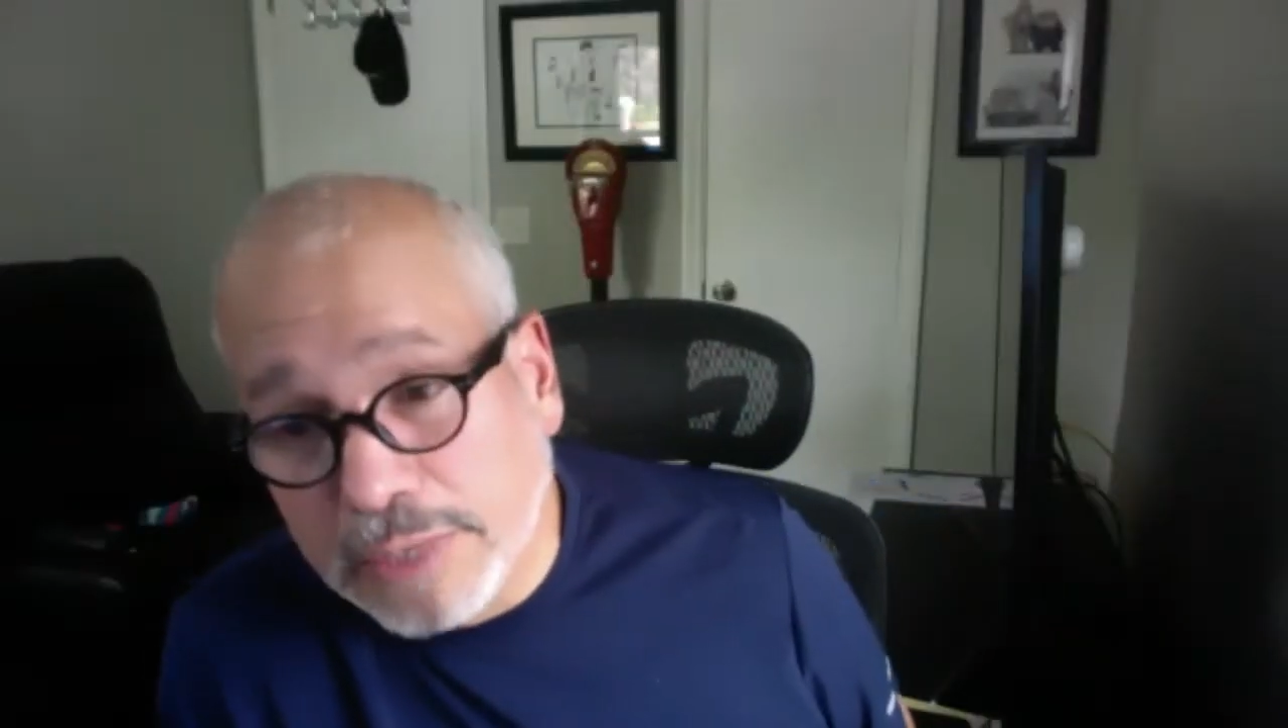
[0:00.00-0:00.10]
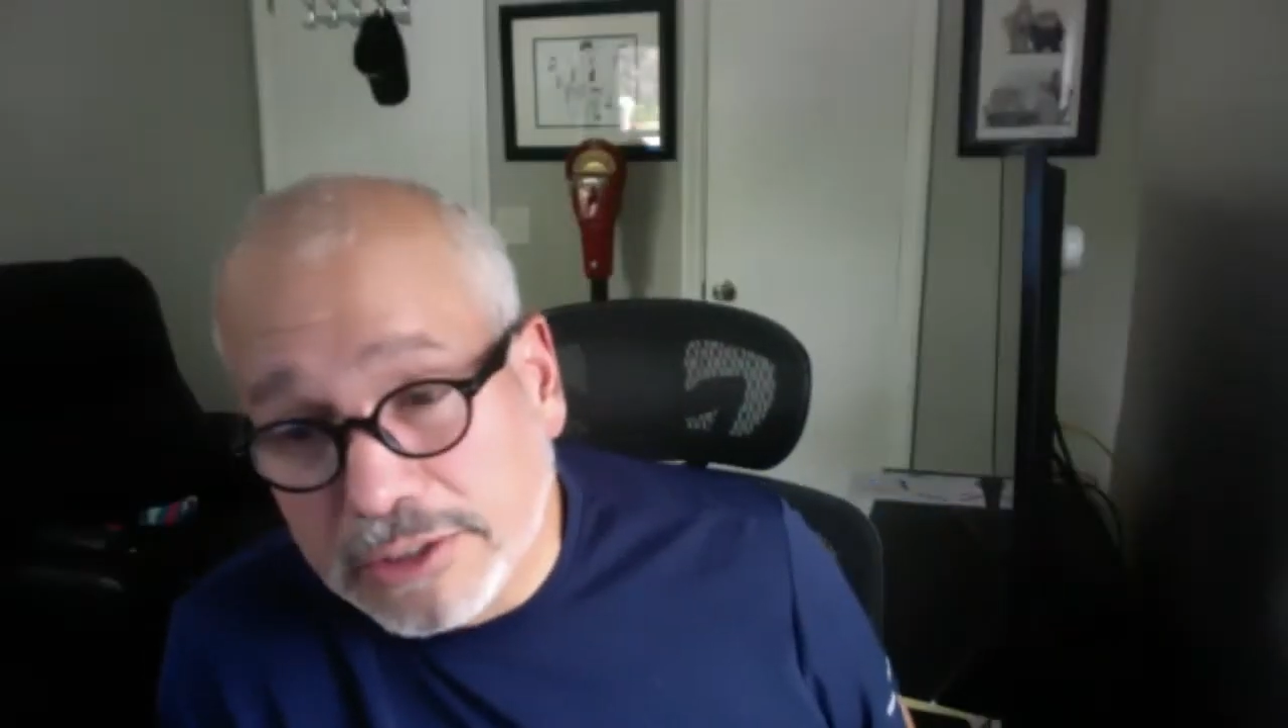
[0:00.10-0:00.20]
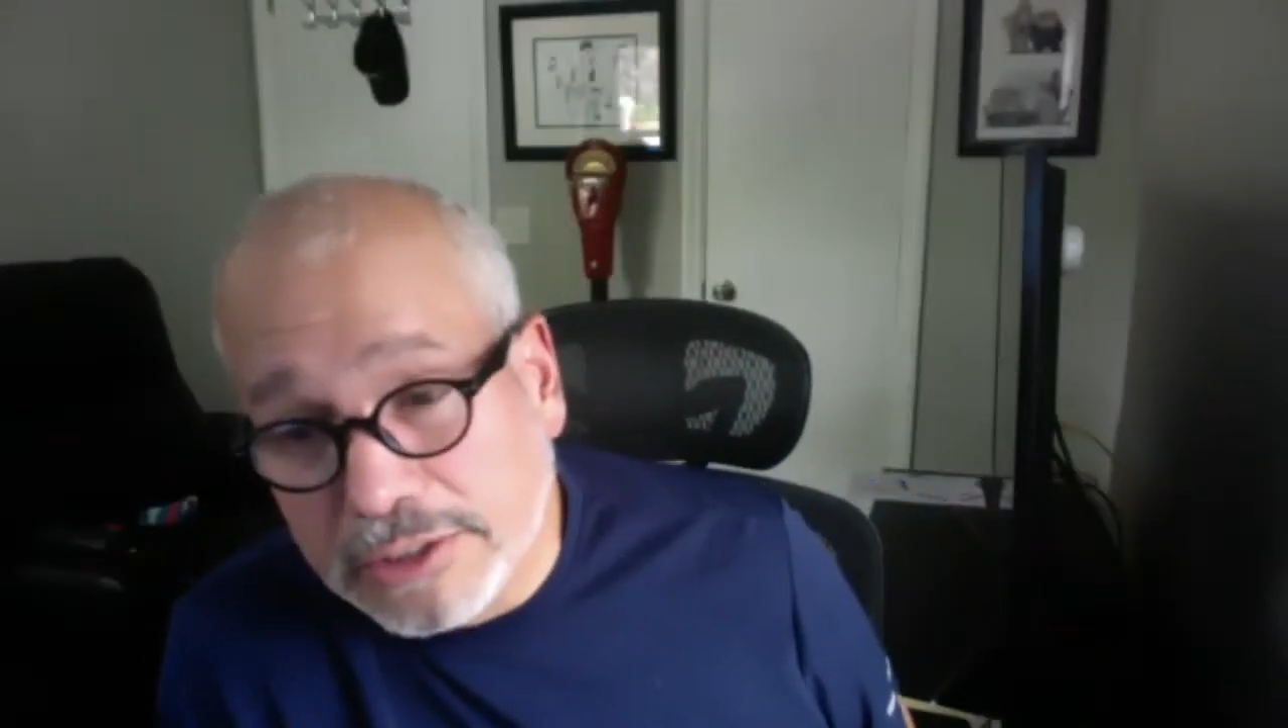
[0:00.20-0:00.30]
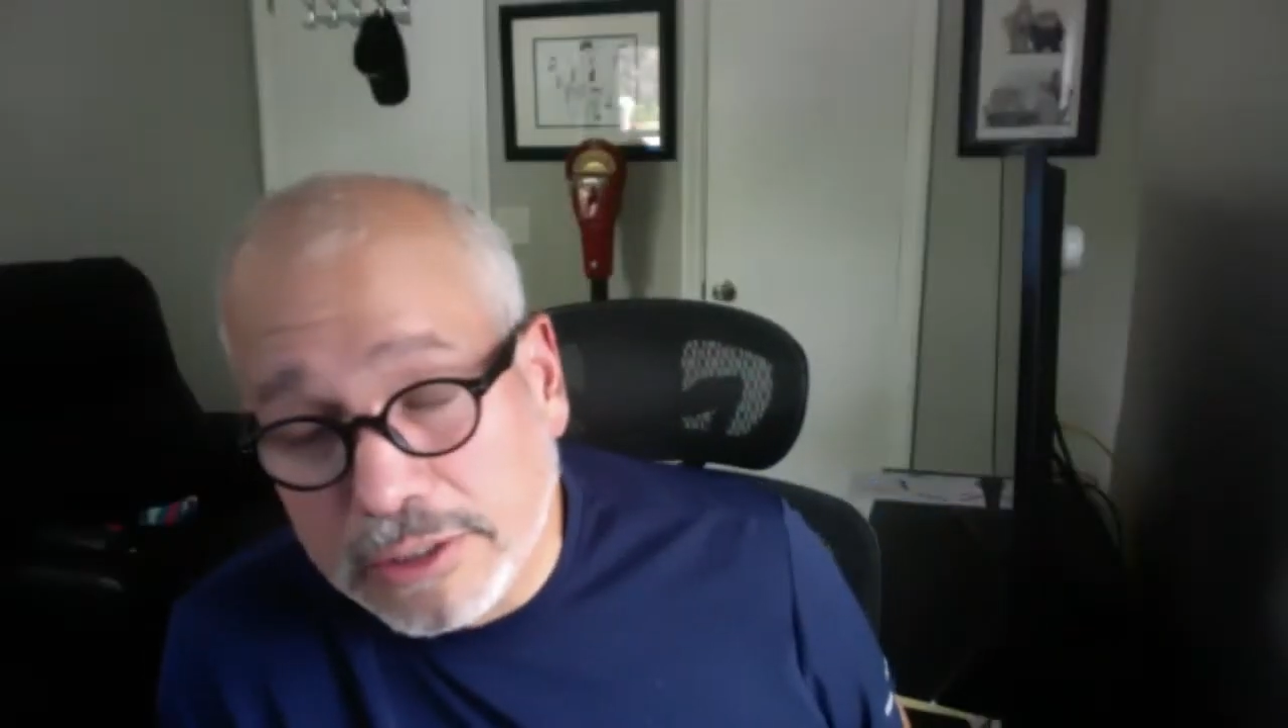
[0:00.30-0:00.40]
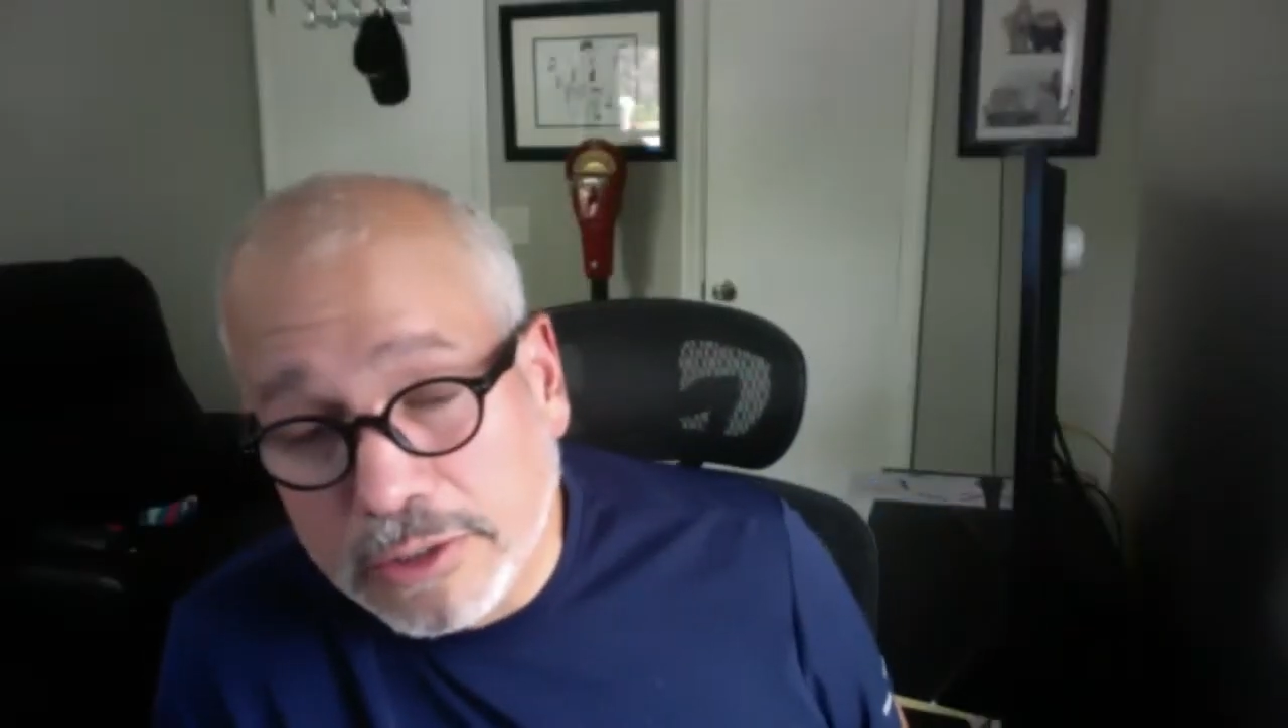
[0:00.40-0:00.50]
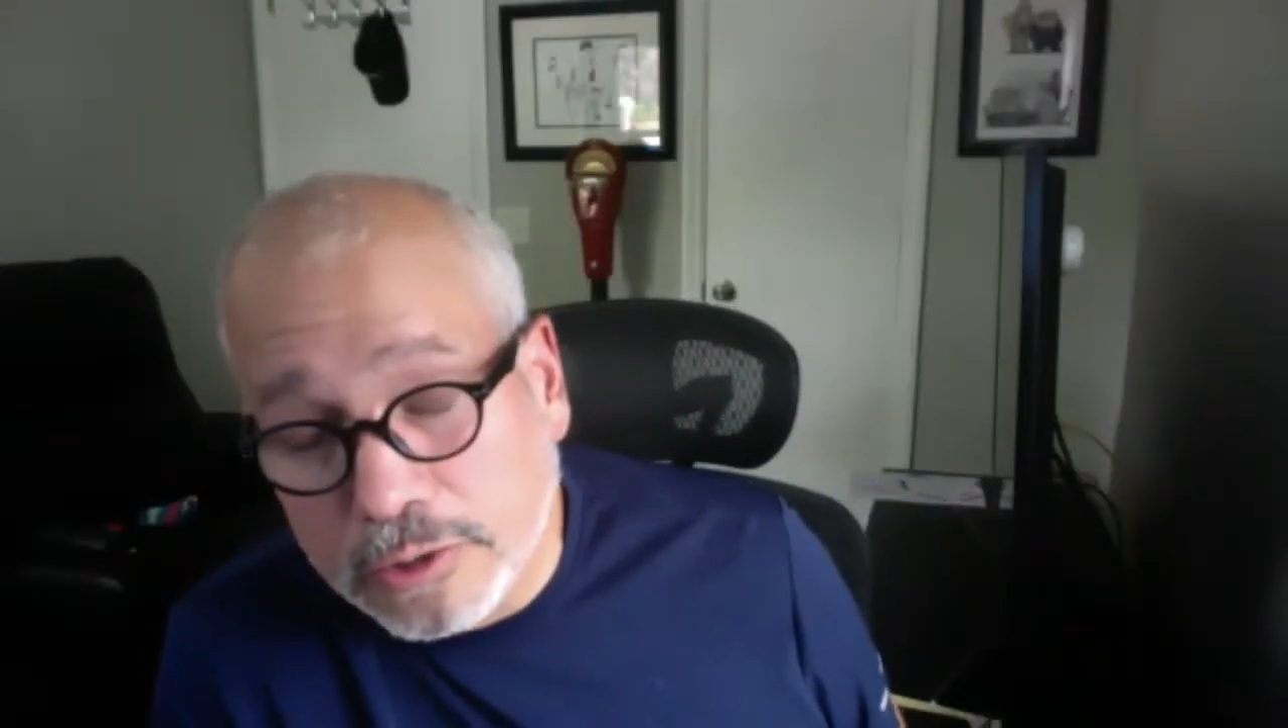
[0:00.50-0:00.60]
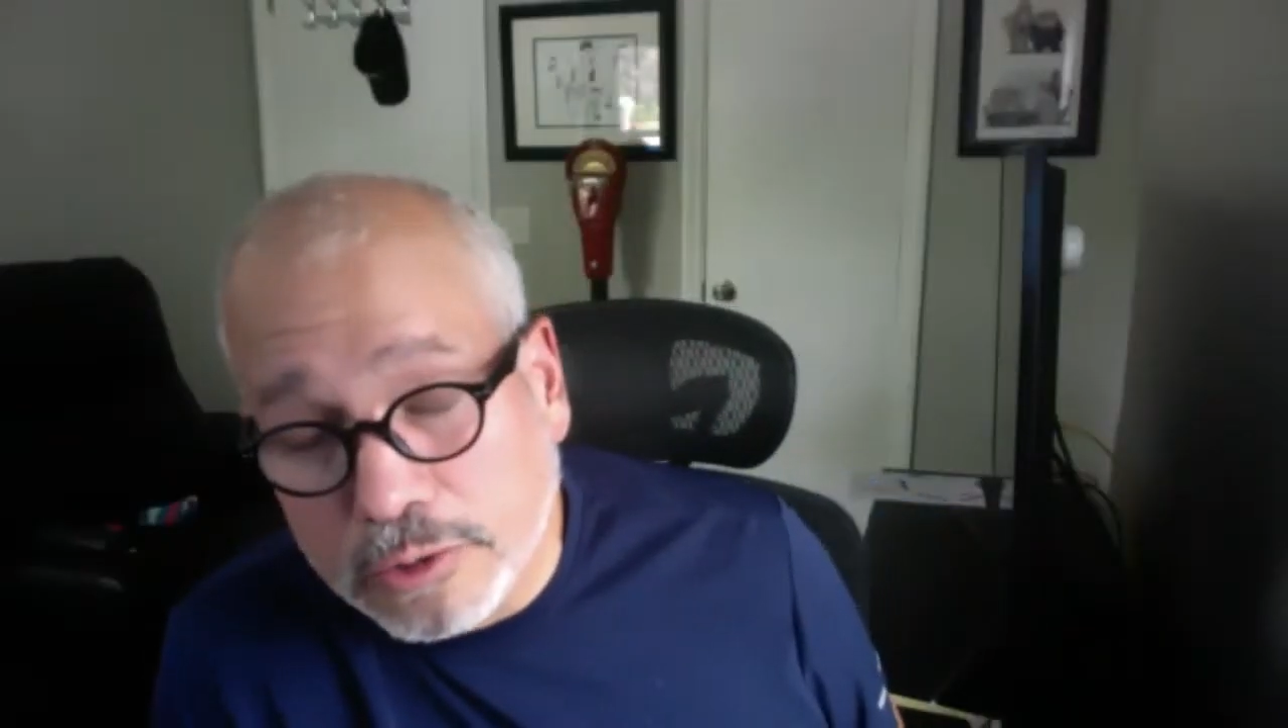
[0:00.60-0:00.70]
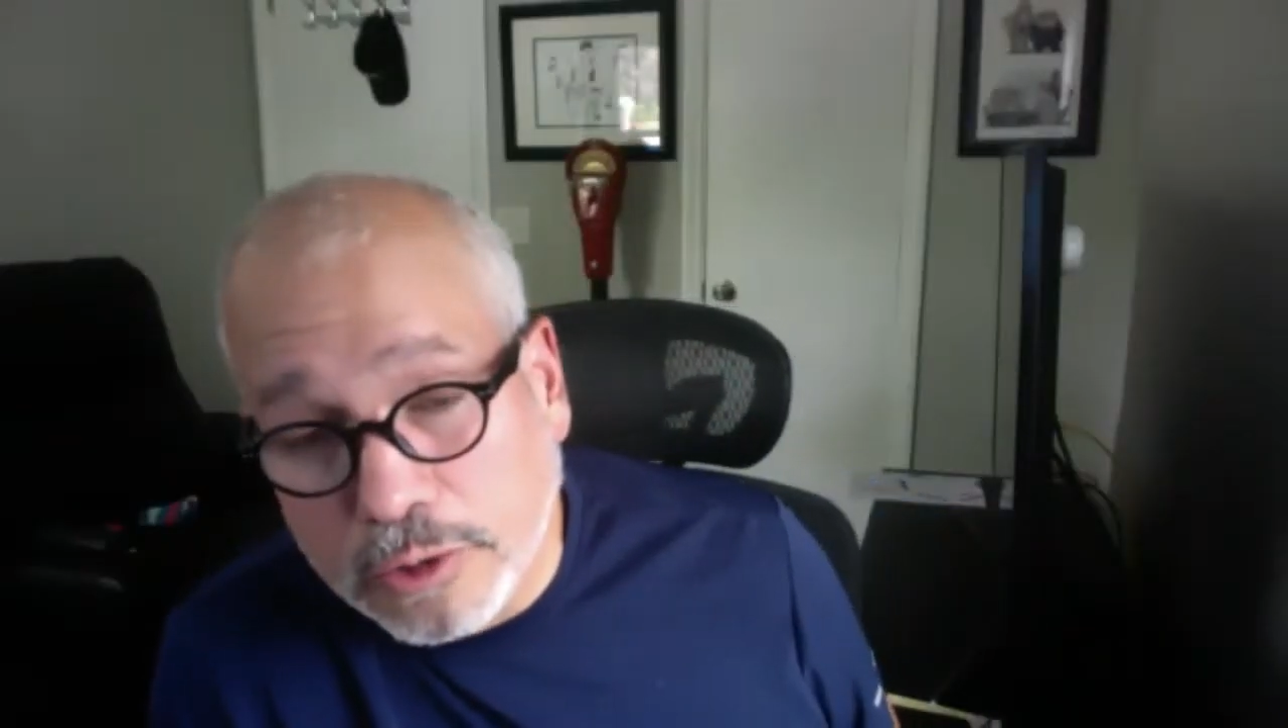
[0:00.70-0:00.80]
actually go to